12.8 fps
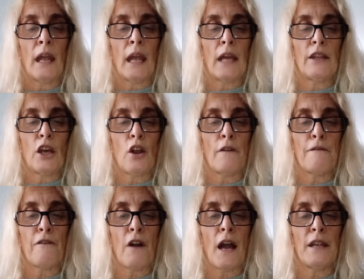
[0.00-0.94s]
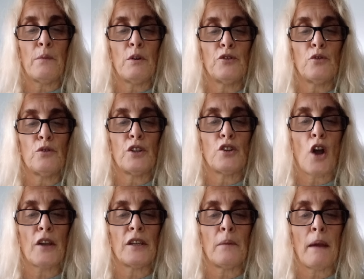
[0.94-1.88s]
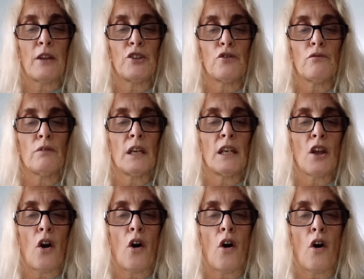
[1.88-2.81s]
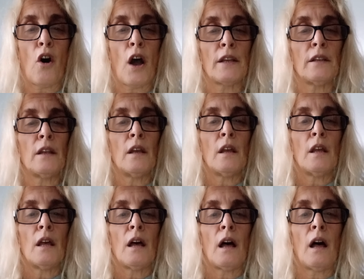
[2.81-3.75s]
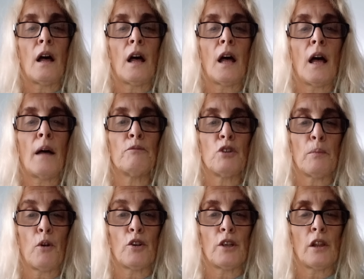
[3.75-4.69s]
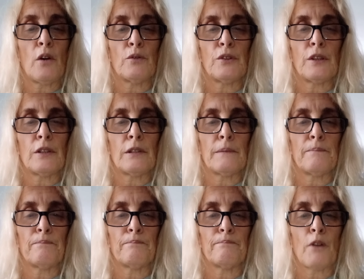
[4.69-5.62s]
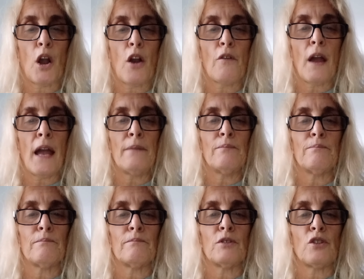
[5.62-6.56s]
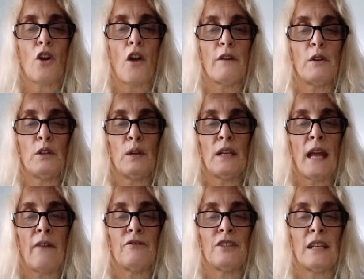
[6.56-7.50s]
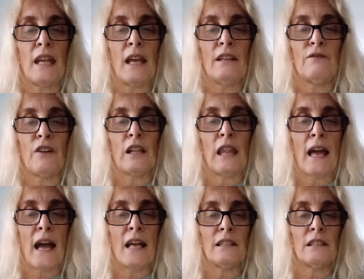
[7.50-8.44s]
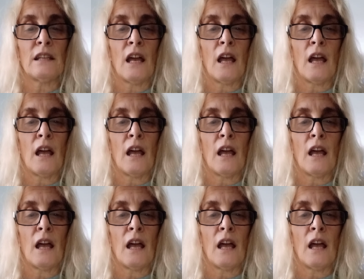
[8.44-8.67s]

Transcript: And then on Friday, we'll do the documentary on tuberculosis. All right. Sorry you didn't have today's for class.